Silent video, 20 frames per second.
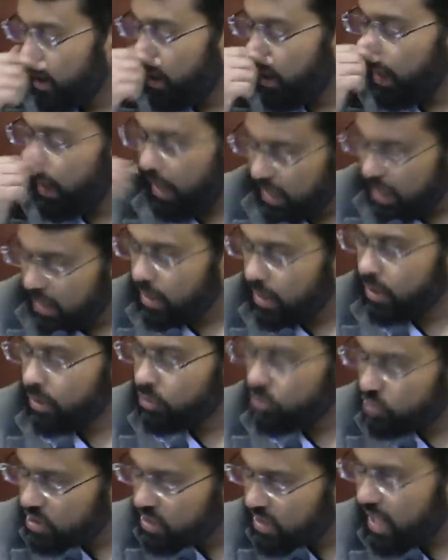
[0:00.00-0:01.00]
I can
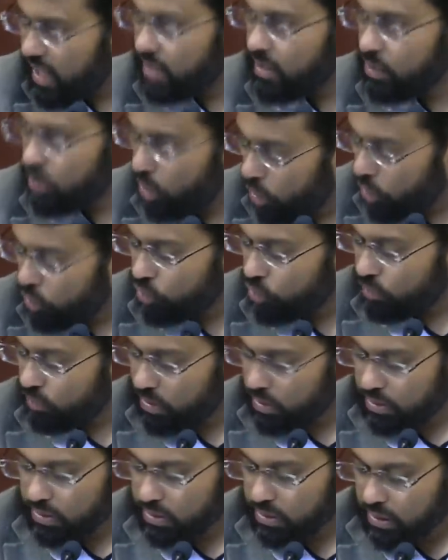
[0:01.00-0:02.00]
understand the
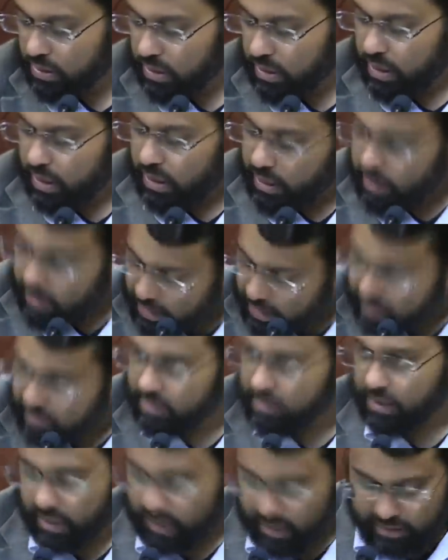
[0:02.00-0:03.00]
argument.
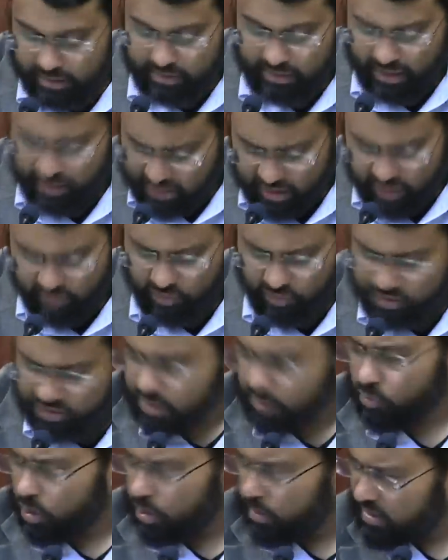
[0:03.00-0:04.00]
Nonetheless, and therefore
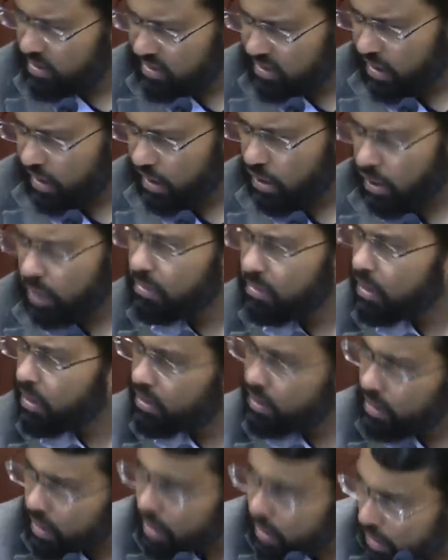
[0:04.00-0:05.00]
some ulama say haram,
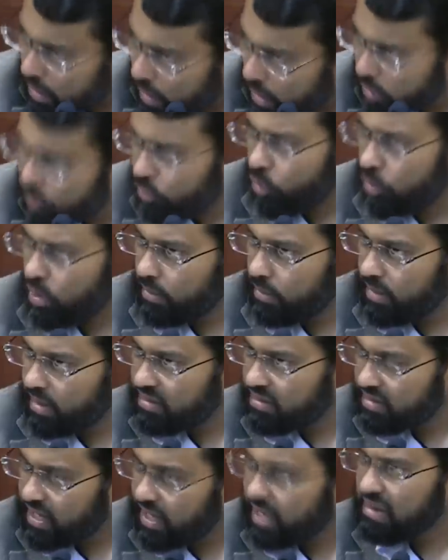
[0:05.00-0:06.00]
other ulama
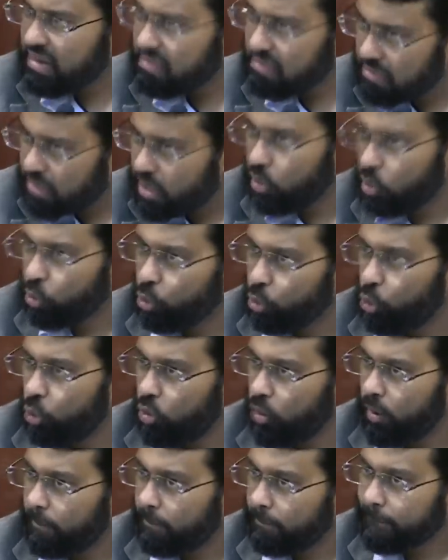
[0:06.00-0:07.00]
say makruh,
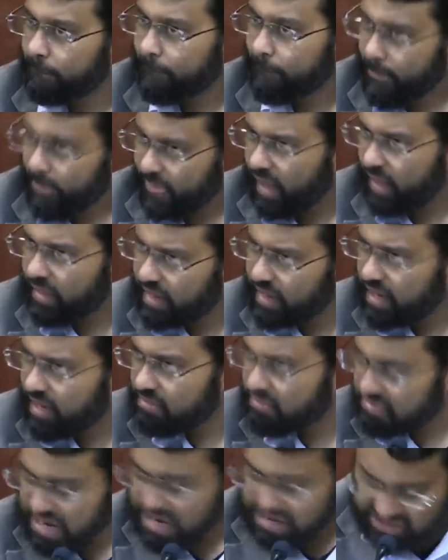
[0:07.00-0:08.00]
and that
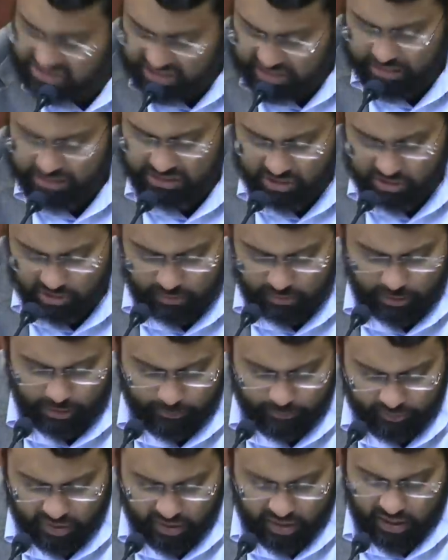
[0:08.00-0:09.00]
makes sense to me.
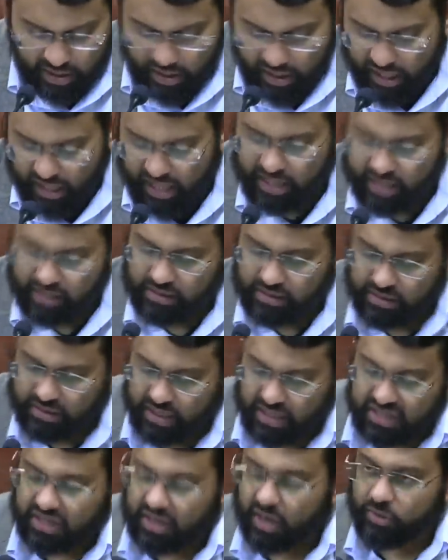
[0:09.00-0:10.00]
And
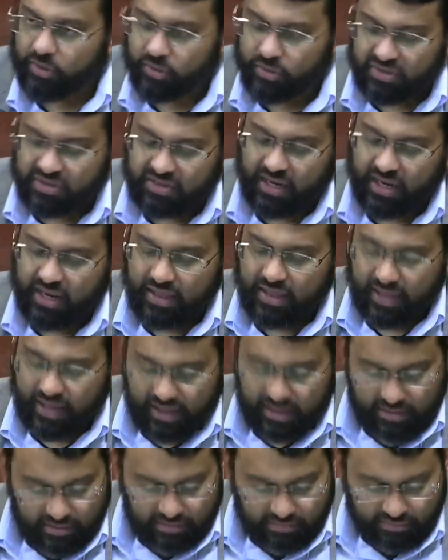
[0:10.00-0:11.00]
yet others say that